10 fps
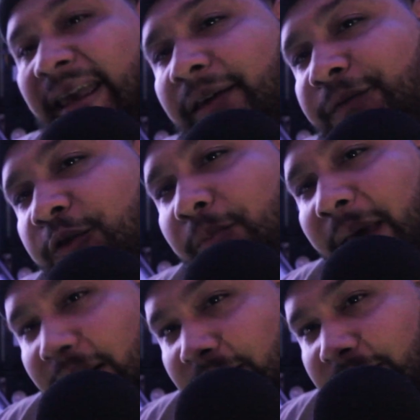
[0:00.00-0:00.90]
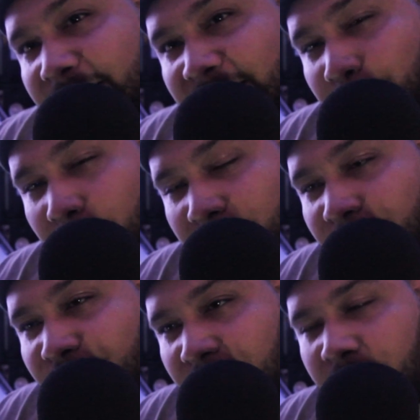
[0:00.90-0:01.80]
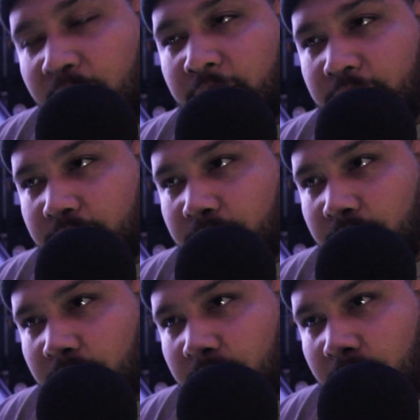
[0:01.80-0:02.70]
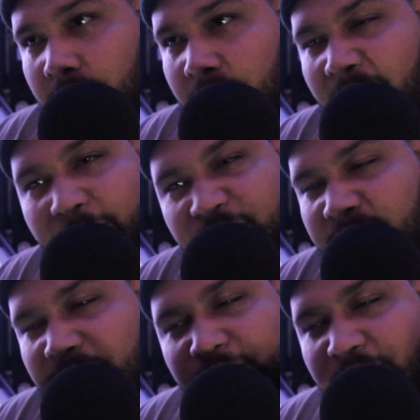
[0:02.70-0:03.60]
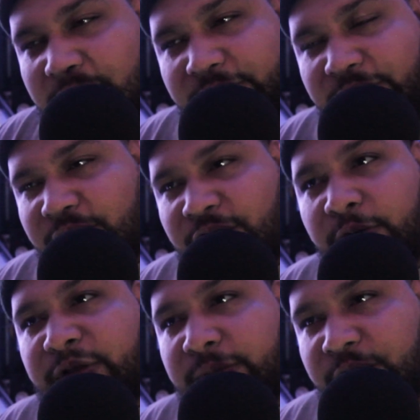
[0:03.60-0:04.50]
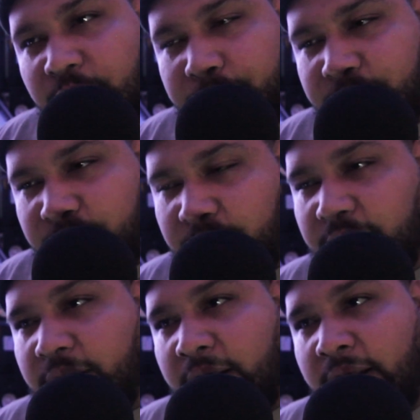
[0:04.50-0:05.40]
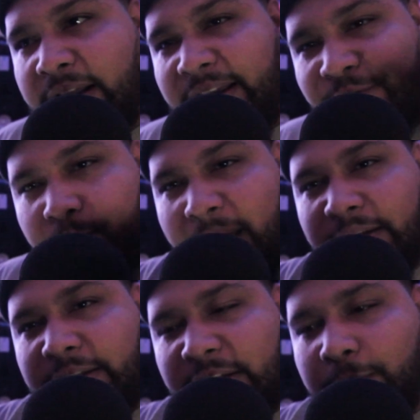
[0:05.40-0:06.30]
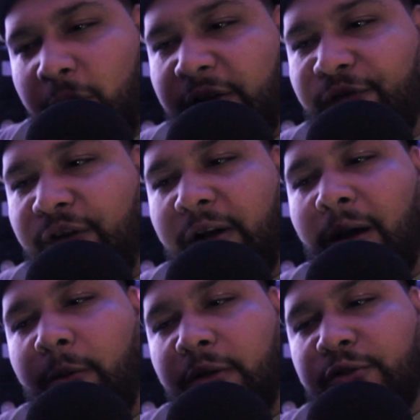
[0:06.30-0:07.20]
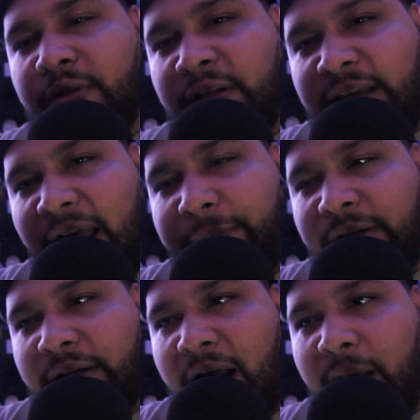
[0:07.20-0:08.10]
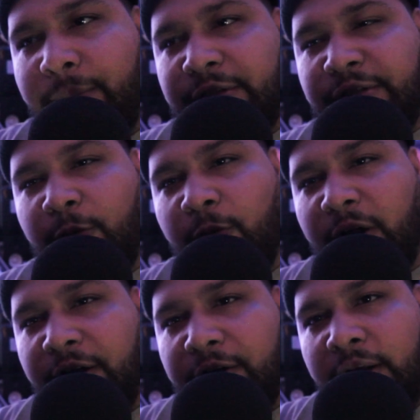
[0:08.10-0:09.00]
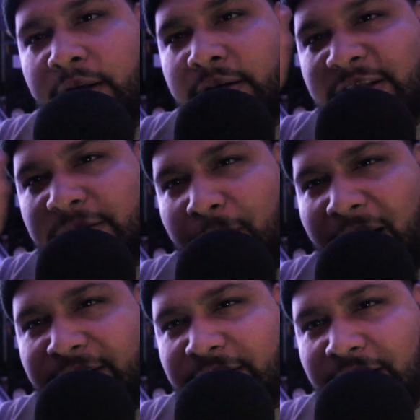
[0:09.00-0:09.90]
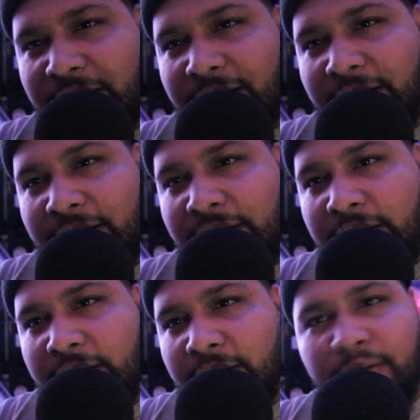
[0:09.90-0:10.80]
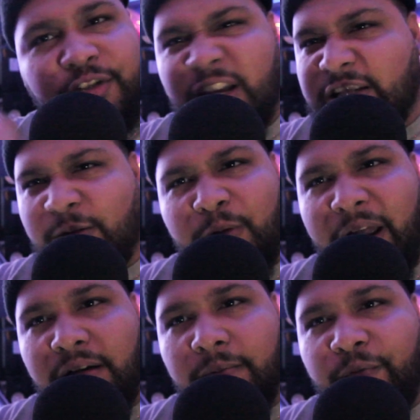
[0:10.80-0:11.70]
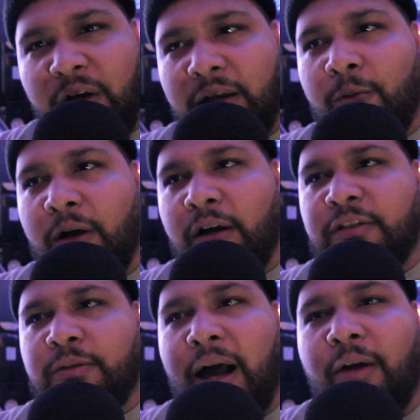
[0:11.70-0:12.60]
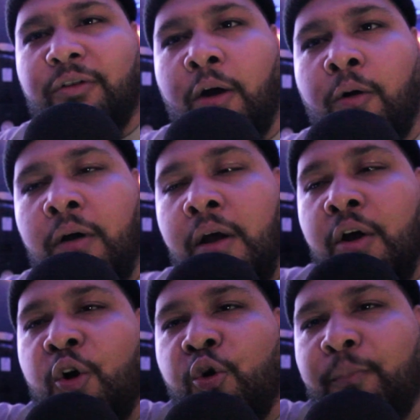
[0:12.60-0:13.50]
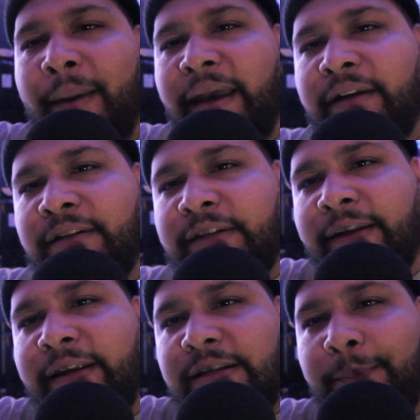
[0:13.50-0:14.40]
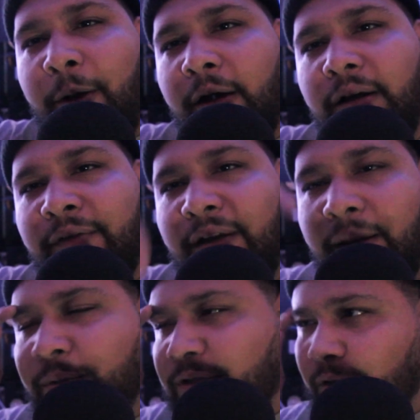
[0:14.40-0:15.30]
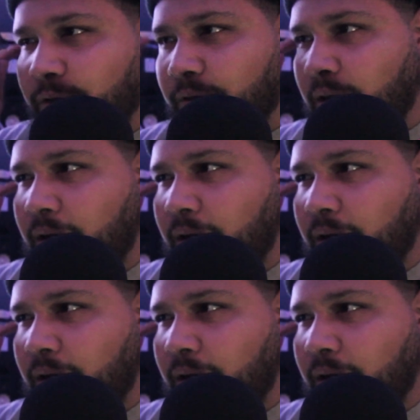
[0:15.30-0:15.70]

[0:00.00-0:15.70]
If you made it to this point in the video, let's just do some stupid shit. If you made it to this point in the video, I want you to type in the comments the word spicy. Just a random fucking word so I'll know who made it to this part of the episode.